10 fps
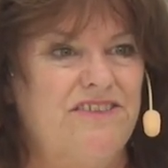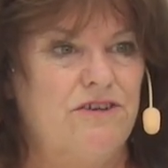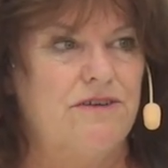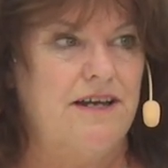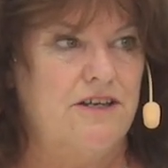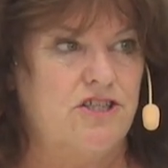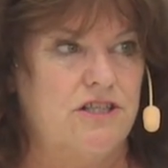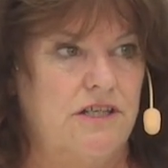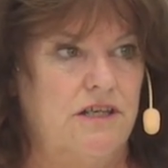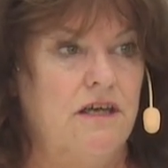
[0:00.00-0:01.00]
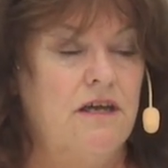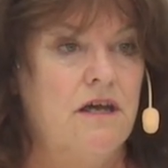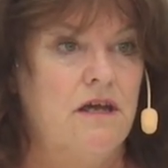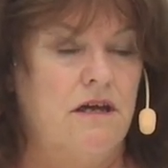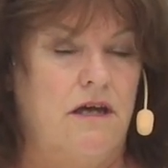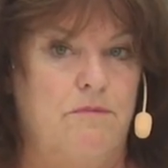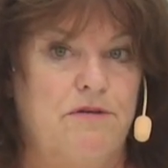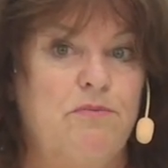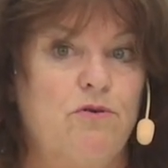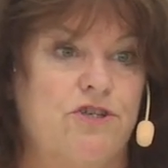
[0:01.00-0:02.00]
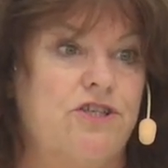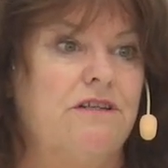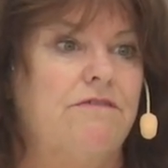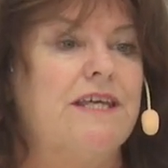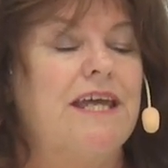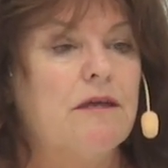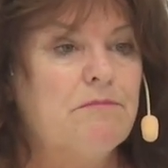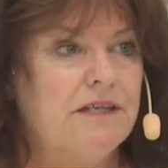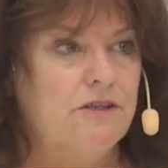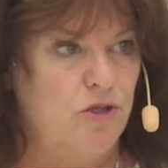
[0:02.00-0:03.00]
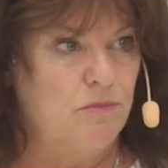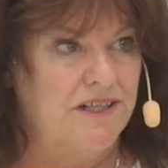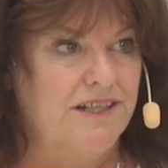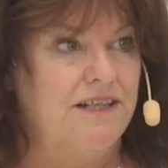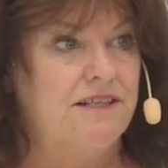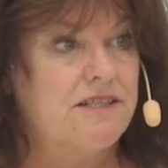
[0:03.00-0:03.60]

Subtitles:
They're actually proportion of the ambient humidity is